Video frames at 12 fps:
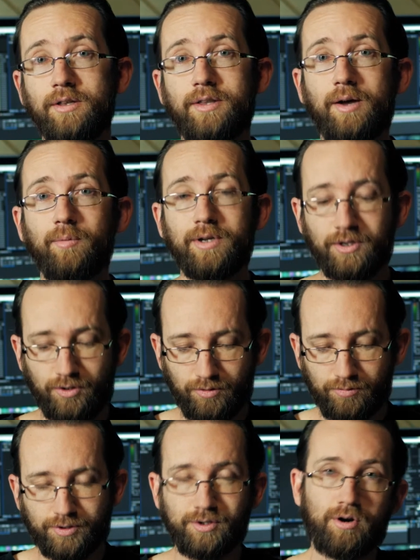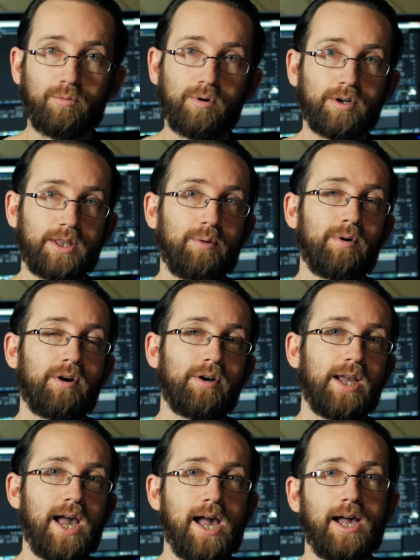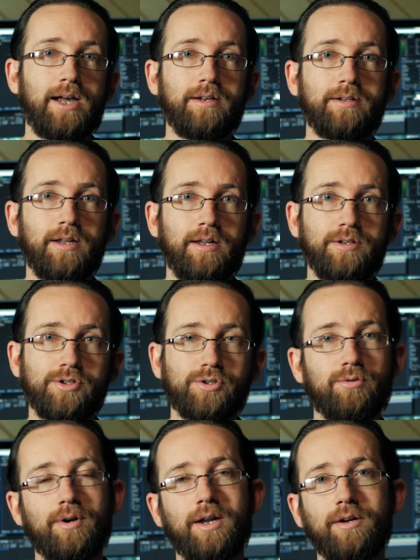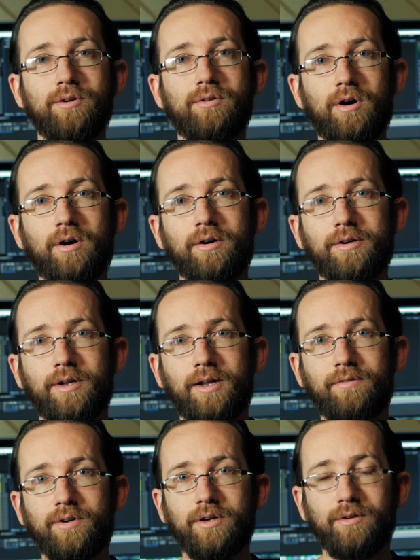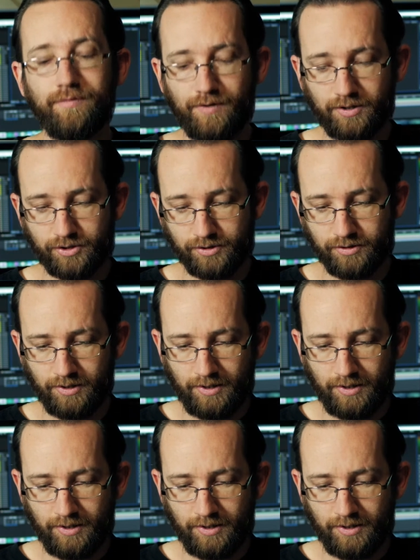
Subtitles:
that we could use artwork that we already had and just create a new card and give it a new function.